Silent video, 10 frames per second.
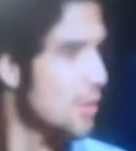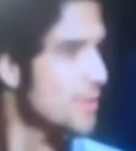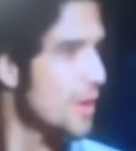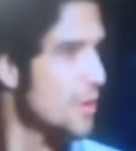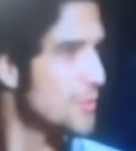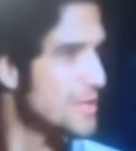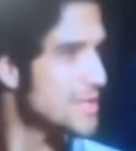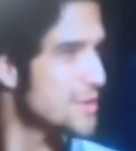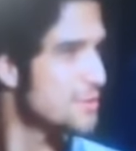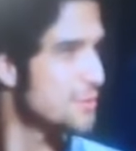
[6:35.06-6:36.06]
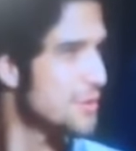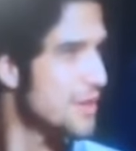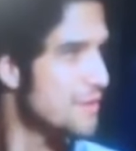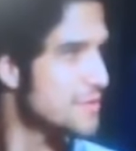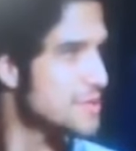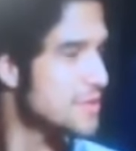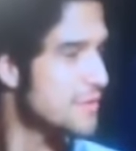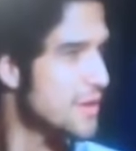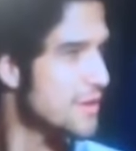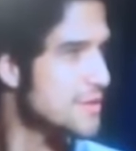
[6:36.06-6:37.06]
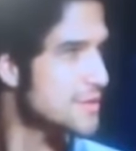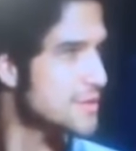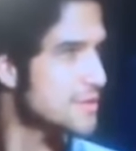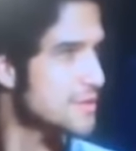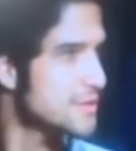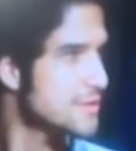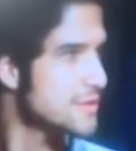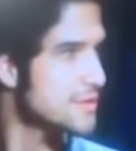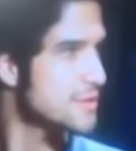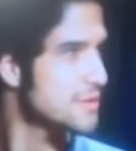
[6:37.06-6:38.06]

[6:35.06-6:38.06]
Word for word: Aren't we, aren't we together in real life instead of our characters? I think we have a child